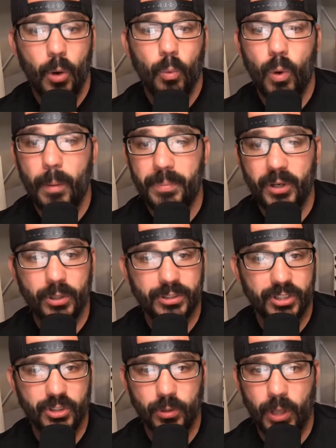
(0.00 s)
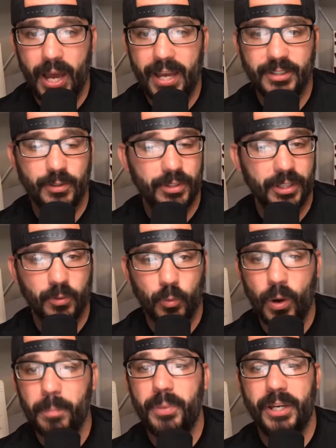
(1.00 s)
What bills did you like? Do you think
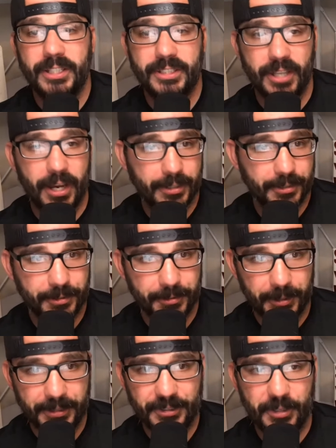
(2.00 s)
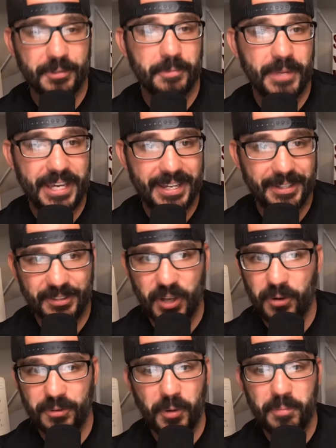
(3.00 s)
what pick sucked in terms of me?
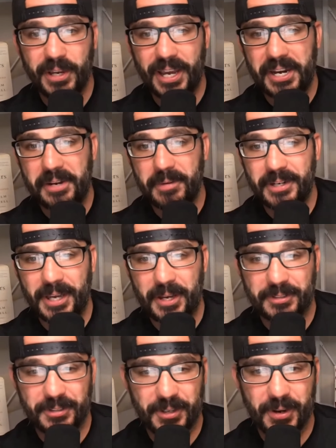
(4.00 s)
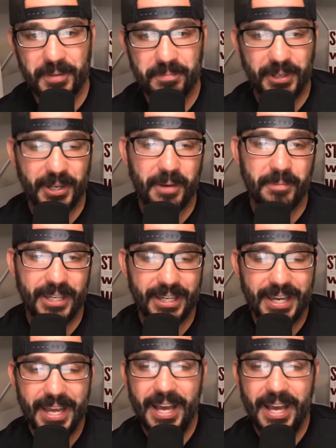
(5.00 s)
Don't pick on anybody else. You go ahead and pick on me.